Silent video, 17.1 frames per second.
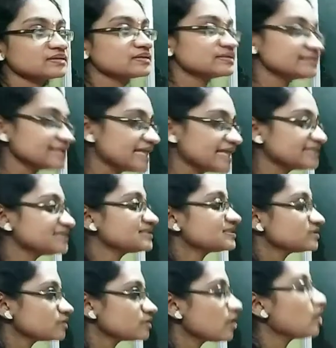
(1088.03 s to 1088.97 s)
that is
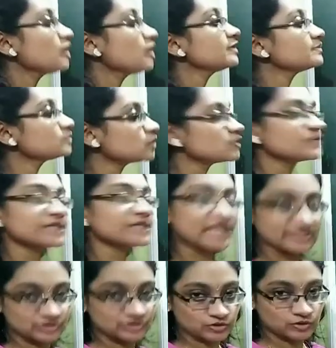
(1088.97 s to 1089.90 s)
not moving
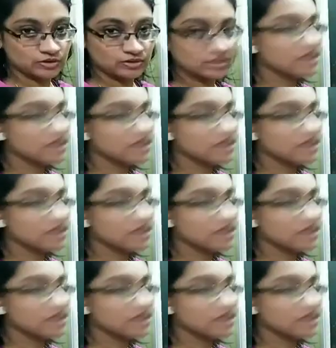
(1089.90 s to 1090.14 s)
at all.